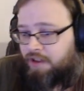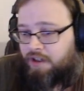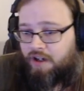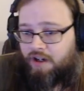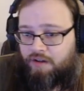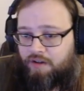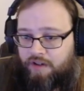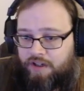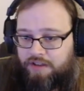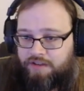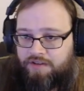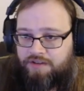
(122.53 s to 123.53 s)

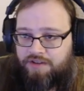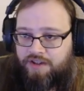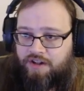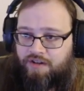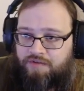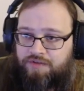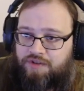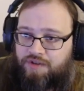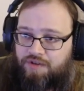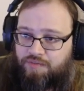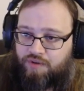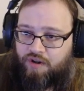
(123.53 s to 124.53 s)
alright, let's get over
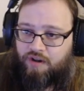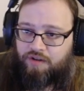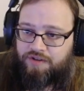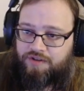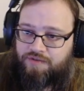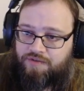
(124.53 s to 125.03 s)
to the Brawl this